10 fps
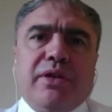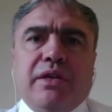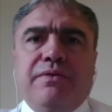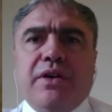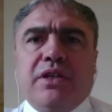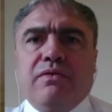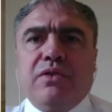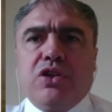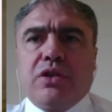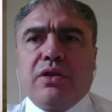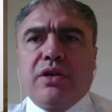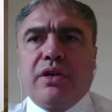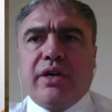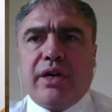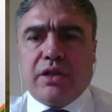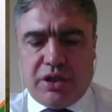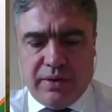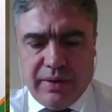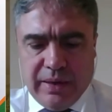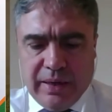we decided to call it,
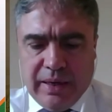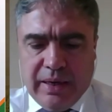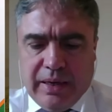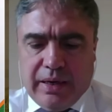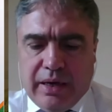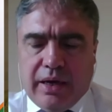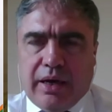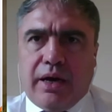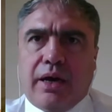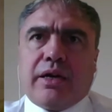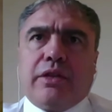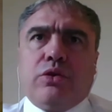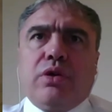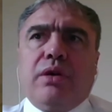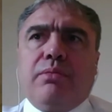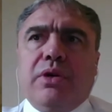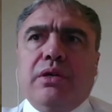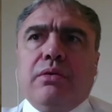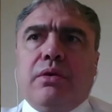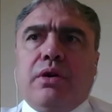comprehensive offer to support
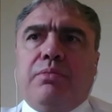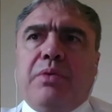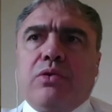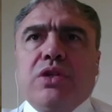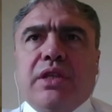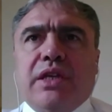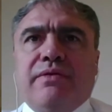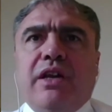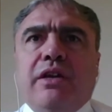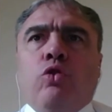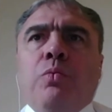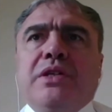transition to this efficient digital